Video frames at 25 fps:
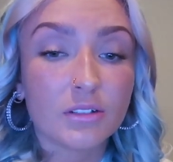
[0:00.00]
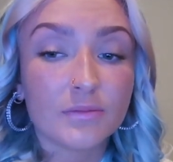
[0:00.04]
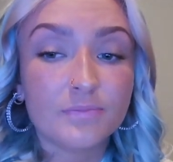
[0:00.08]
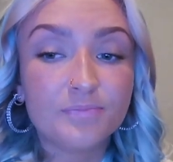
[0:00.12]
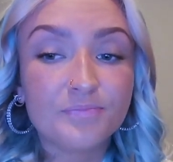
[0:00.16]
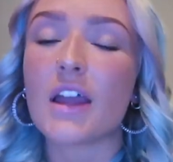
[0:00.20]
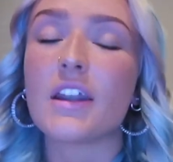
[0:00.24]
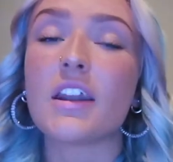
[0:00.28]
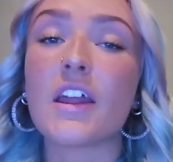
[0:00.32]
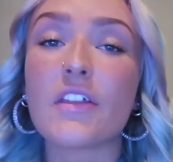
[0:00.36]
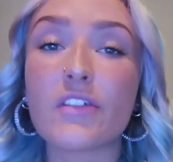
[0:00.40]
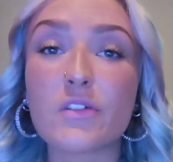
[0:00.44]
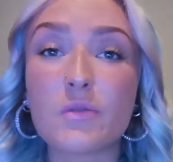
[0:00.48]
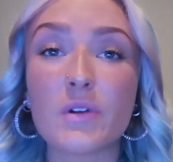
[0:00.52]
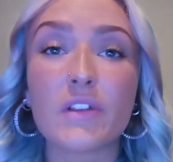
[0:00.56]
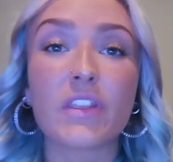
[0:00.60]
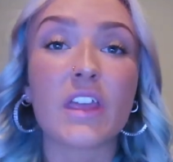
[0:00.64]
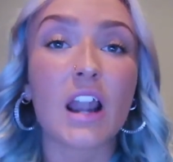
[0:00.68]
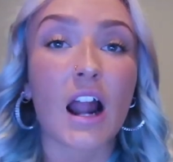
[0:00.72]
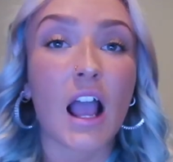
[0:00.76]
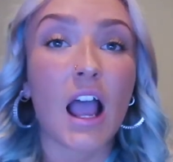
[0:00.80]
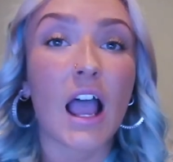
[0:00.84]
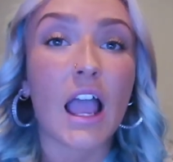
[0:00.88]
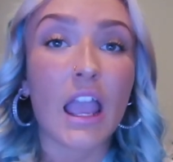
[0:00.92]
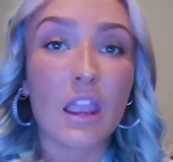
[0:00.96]
Another one
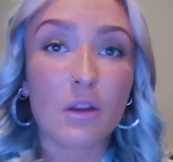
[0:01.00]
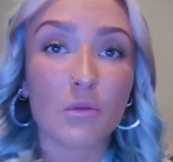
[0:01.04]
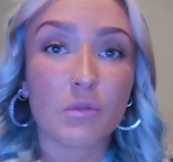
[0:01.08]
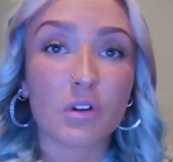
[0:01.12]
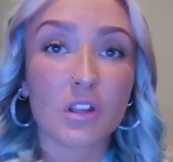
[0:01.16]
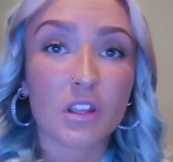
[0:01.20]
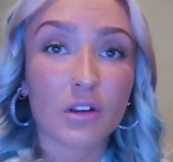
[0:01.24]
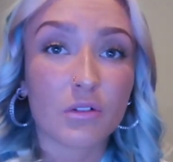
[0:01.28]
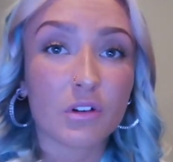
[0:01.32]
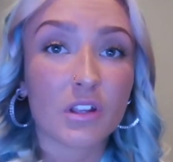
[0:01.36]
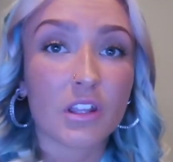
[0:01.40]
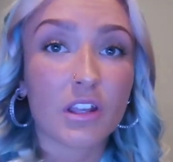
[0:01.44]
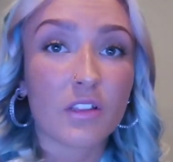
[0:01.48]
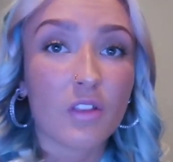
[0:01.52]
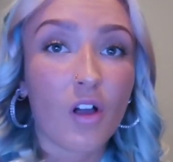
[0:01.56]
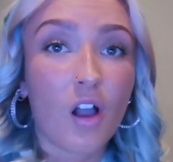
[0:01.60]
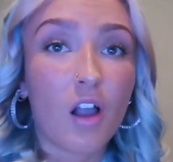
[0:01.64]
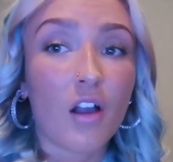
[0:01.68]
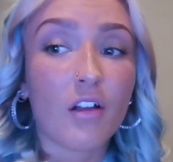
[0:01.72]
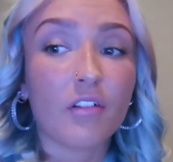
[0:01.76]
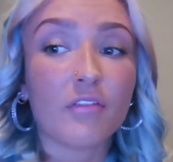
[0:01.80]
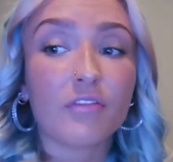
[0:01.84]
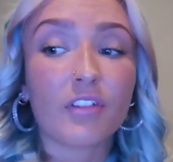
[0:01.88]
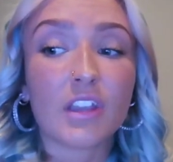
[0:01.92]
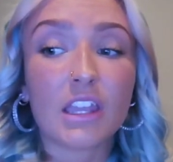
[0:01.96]
that I really, really
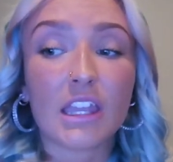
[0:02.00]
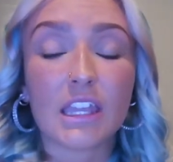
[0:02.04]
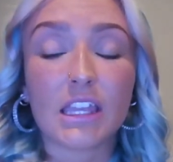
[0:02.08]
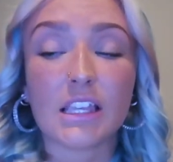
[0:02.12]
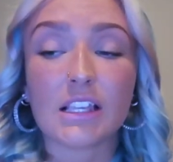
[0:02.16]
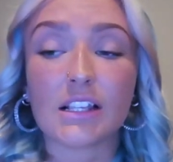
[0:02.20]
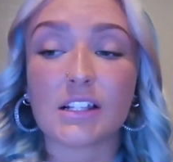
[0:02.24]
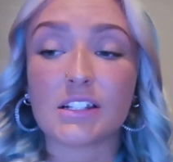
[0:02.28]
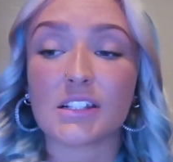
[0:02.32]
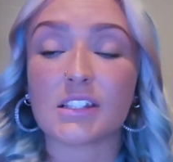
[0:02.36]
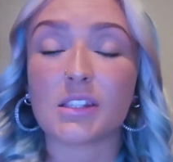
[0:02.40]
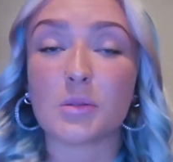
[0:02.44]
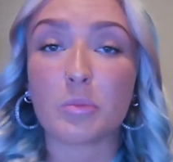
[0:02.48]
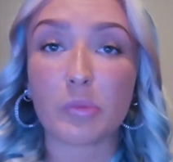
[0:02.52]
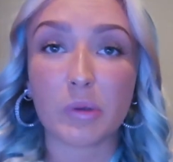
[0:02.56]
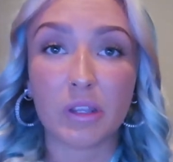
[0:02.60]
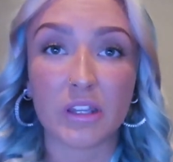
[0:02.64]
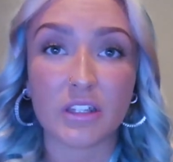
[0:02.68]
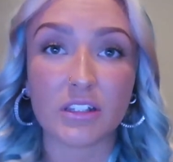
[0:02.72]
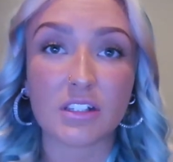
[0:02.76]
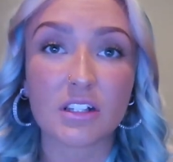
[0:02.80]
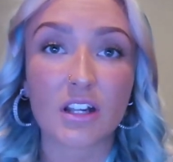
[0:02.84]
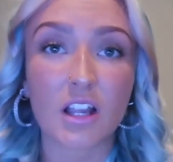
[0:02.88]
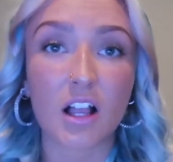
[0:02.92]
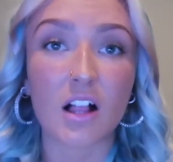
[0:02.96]
love is the
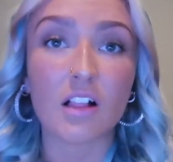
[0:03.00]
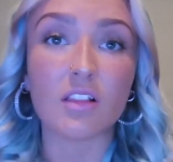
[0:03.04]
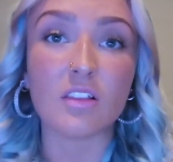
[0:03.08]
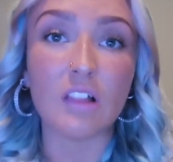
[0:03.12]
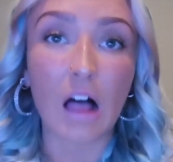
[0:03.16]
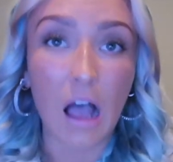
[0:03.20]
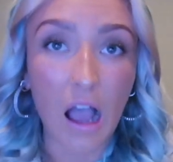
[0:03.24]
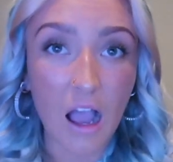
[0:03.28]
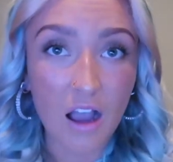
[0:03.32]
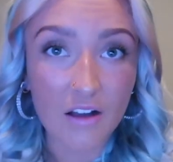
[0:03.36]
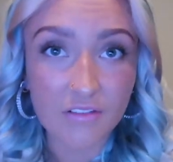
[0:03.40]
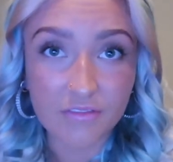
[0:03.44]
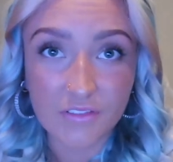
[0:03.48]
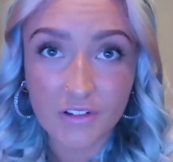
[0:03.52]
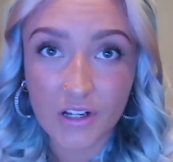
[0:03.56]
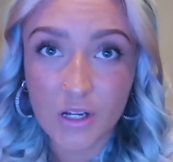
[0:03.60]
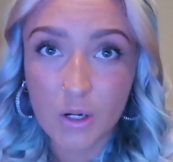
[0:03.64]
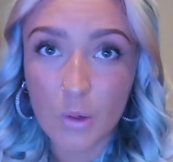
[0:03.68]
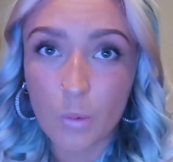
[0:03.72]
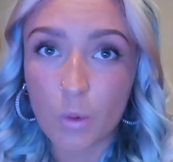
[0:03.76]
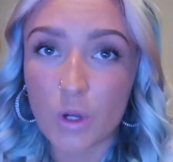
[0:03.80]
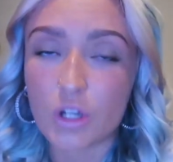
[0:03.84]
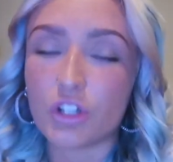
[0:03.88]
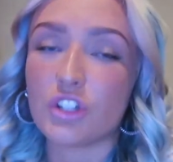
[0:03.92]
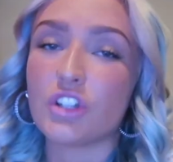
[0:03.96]
Pina
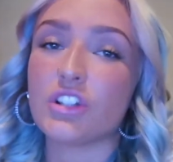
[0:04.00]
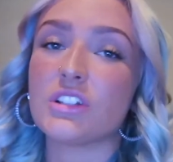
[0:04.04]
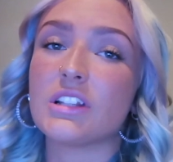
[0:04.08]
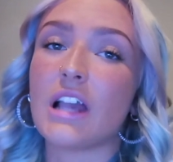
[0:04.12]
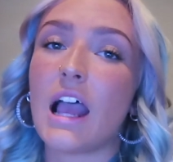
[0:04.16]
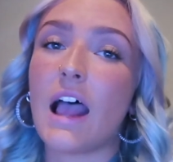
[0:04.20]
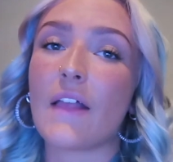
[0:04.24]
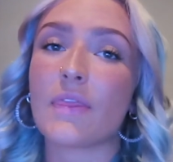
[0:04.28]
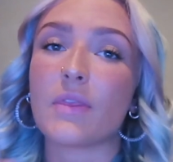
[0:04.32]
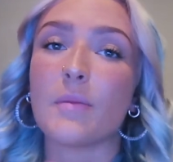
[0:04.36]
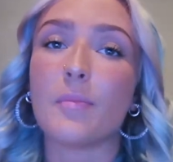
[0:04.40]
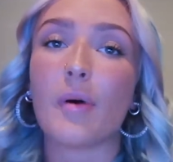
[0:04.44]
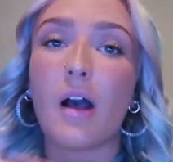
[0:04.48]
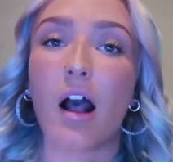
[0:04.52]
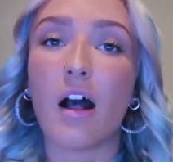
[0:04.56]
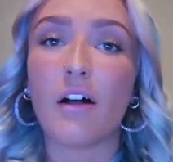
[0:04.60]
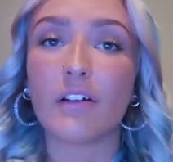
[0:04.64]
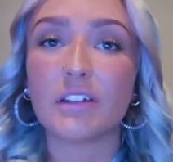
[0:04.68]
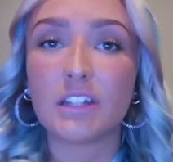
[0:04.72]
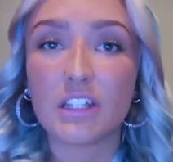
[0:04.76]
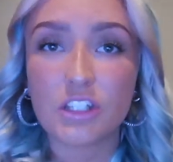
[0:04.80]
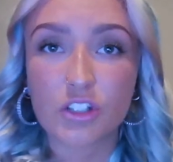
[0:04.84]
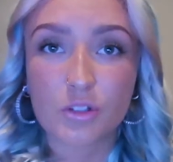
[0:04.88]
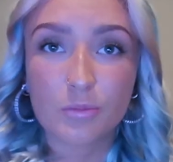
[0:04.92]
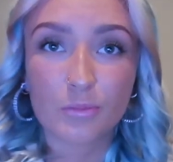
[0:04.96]
Colada, which is at the
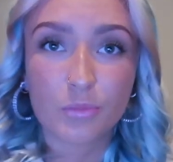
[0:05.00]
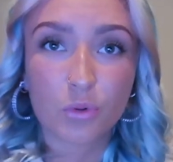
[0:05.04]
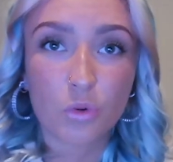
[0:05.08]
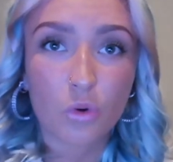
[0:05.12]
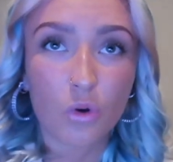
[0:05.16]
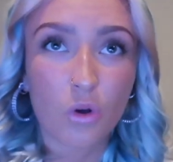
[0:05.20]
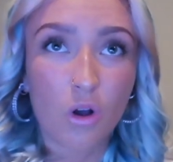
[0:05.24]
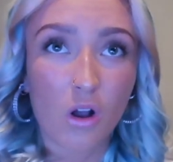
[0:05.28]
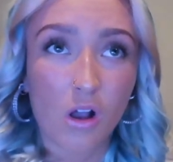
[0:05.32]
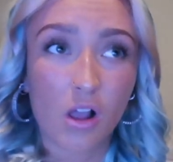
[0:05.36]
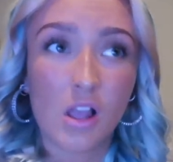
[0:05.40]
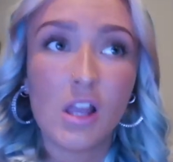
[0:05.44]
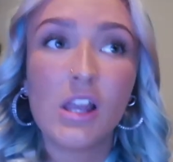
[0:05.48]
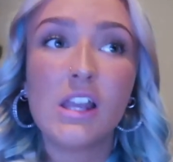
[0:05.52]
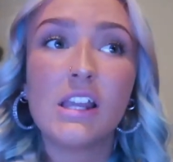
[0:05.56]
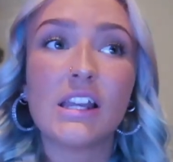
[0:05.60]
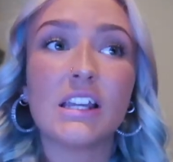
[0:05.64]
Polynesian pool.